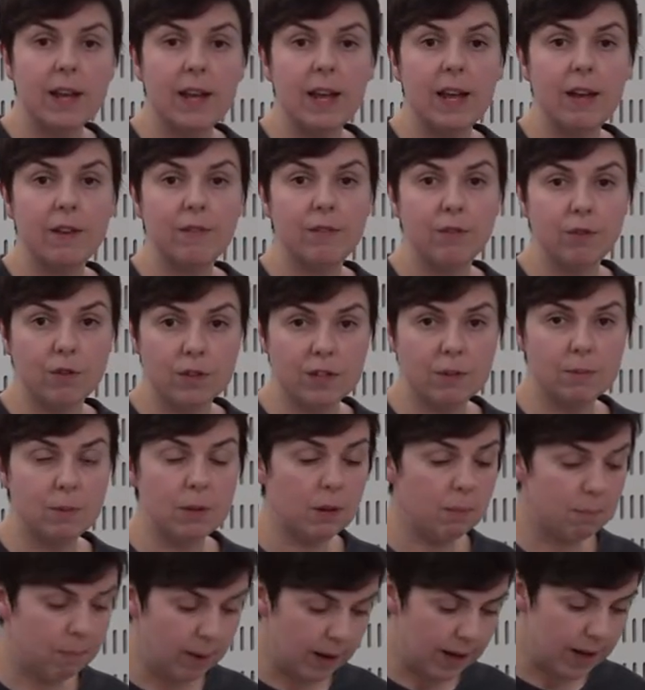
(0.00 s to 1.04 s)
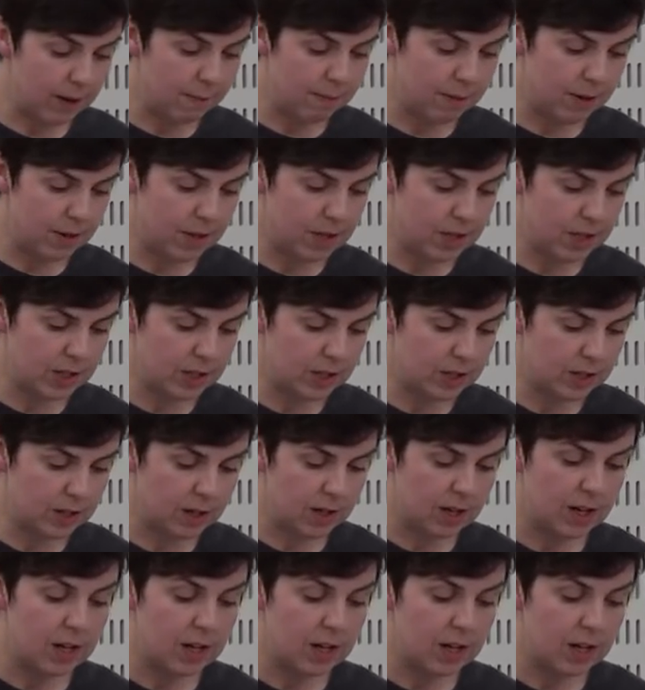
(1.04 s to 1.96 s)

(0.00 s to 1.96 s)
enforceable by a person